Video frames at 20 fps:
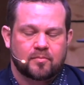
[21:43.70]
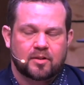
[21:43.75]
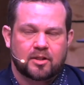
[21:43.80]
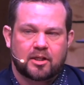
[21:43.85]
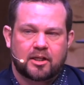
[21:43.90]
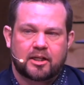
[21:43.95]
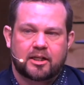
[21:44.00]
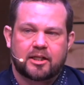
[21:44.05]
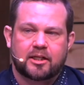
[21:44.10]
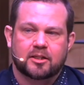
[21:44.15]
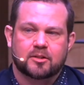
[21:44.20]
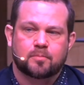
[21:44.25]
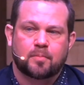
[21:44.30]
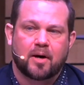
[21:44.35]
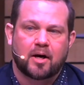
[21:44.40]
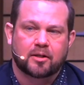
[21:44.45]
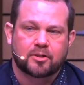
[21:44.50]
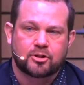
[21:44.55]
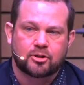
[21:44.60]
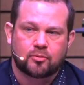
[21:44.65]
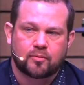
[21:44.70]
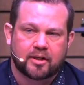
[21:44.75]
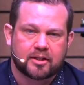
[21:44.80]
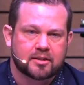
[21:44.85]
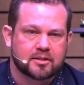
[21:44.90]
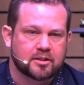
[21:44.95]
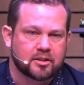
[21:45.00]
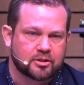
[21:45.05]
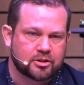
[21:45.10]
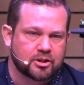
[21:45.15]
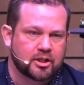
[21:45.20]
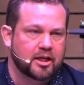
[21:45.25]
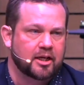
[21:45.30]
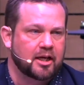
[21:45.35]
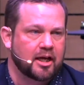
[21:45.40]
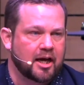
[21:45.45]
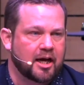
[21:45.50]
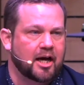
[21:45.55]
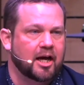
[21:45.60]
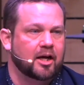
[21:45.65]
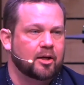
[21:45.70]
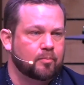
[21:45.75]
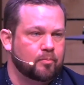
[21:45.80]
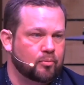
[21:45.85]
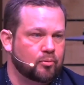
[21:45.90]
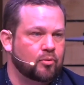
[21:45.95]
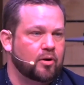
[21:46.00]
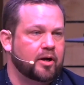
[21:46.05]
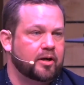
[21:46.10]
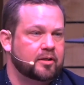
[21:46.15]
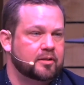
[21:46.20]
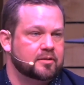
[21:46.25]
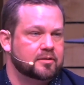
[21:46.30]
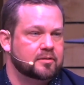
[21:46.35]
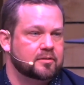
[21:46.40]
And he has bought you at such a high price.